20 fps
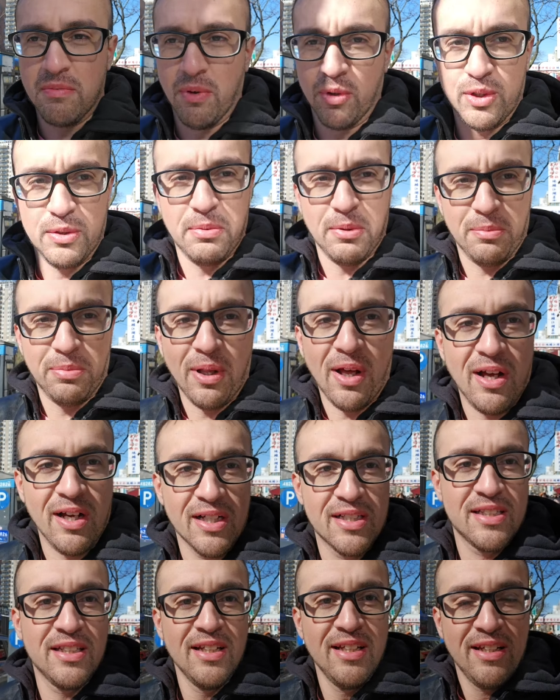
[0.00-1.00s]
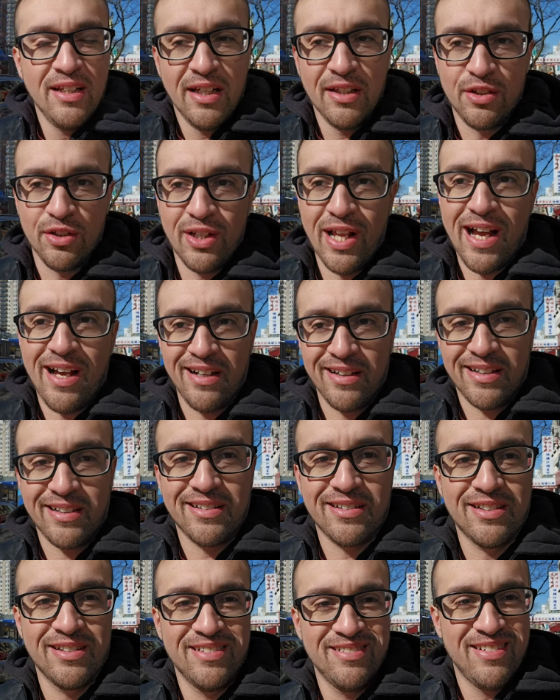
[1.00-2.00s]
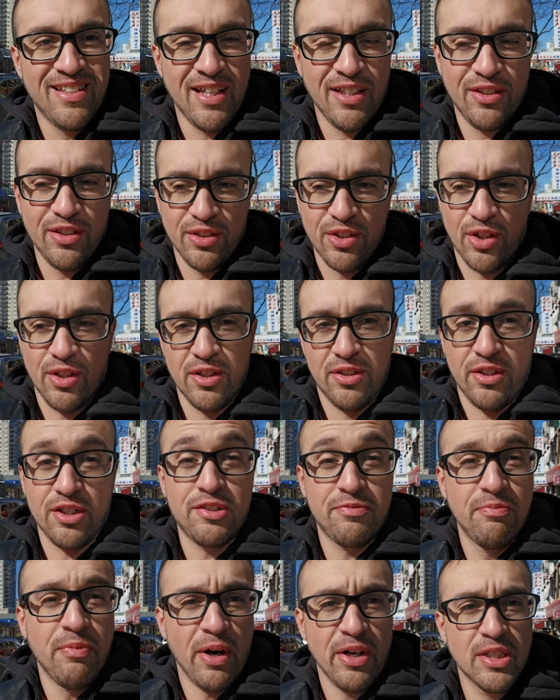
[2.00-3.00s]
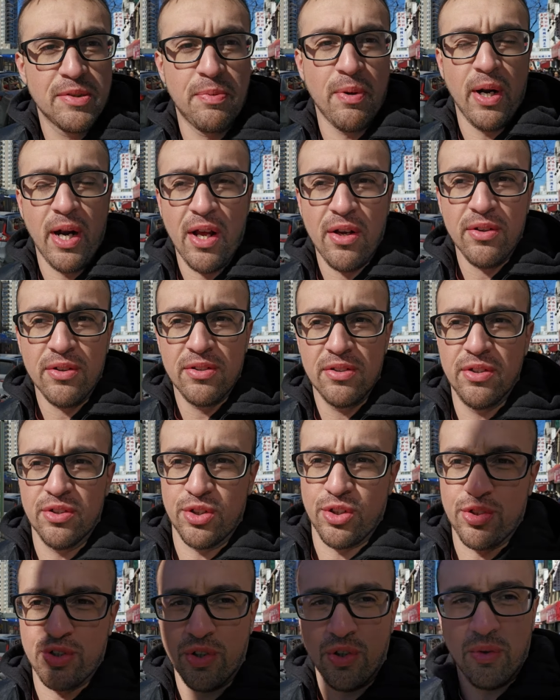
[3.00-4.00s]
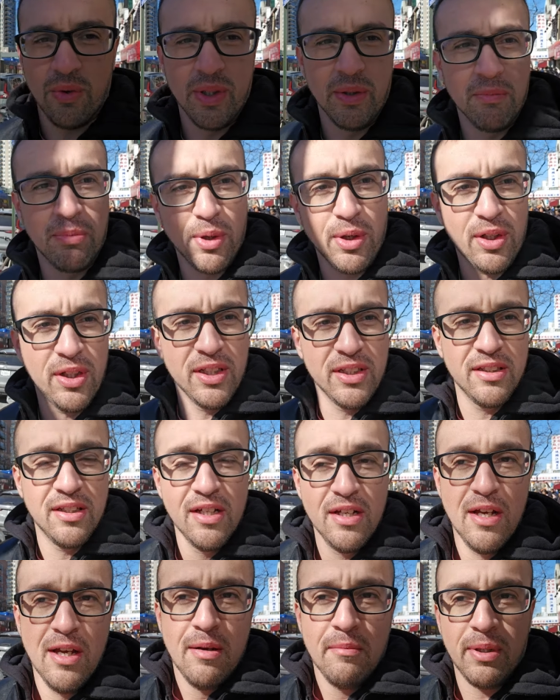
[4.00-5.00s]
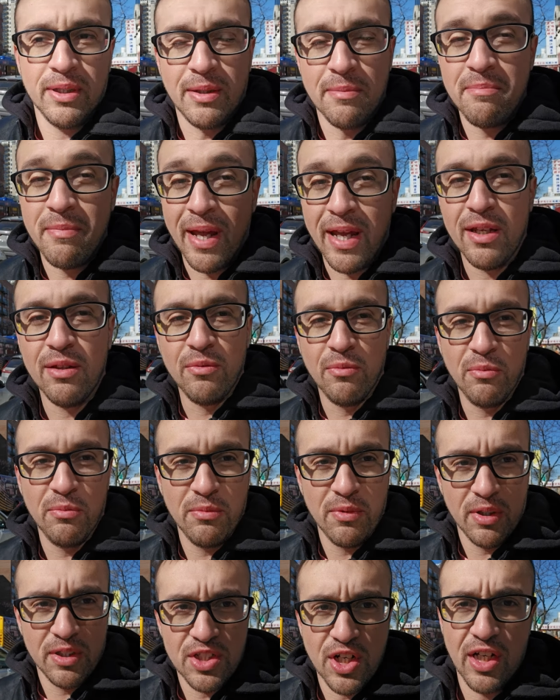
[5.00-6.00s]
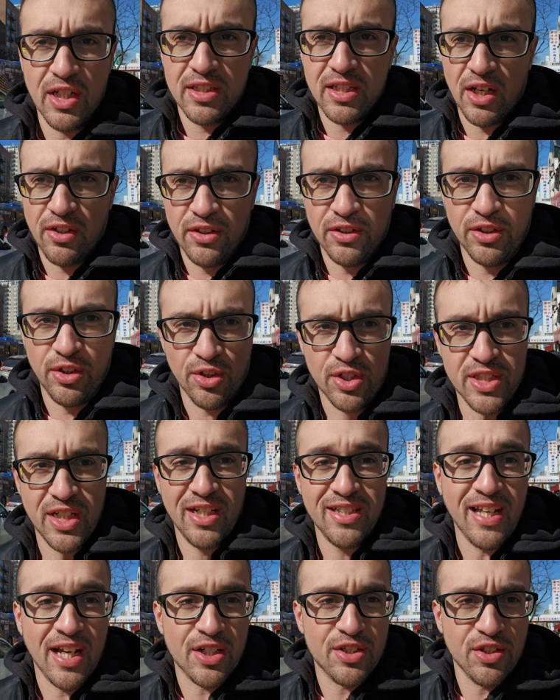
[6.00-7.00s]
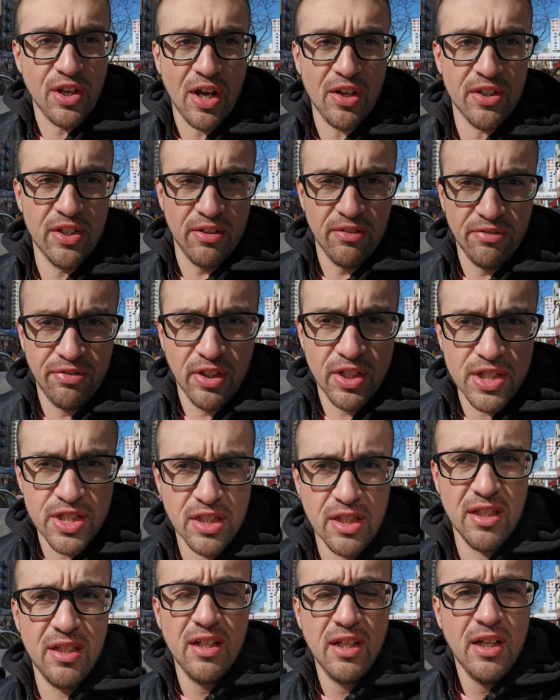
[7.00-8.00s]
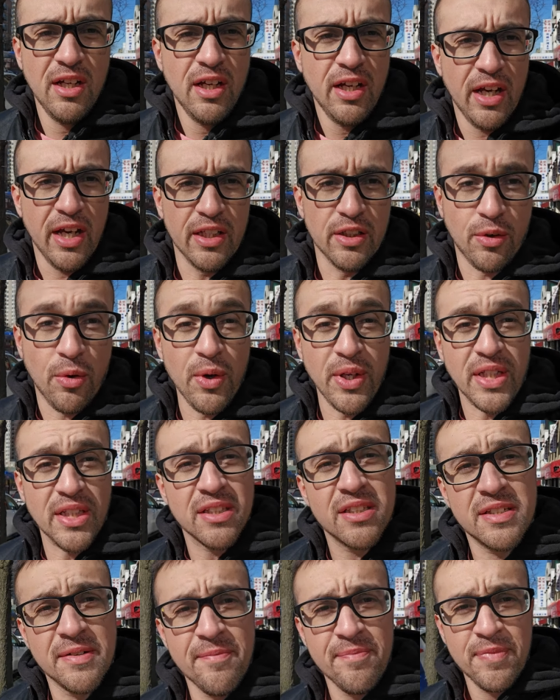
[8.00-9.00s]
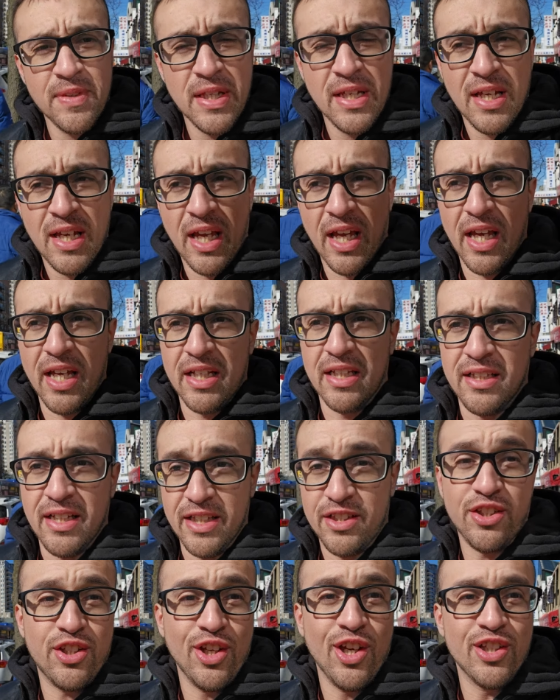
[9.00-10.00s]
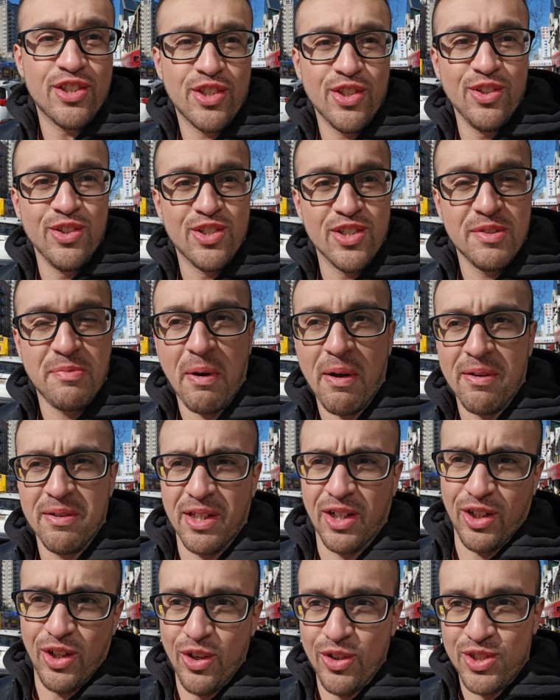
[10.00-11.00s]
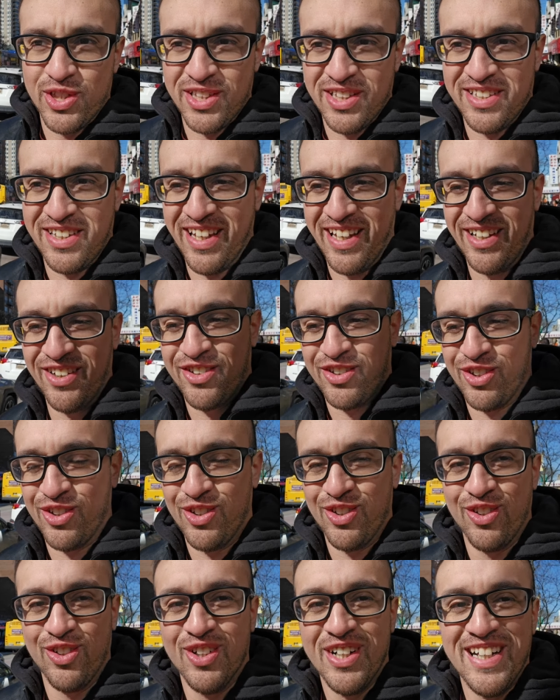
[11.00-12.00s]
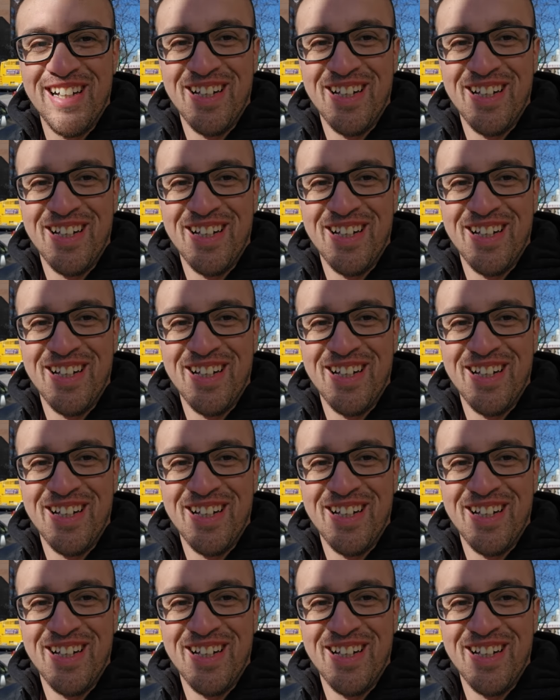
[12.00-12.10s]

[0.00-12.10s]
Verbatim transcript: multiple blocks, and they're not they're, they're very spread out. There's also one in Brooklyn, but the main Chinatown in New York City is actually out here in Flushing, in Queens. And it's huge, it's huge. It's probably the closest thing to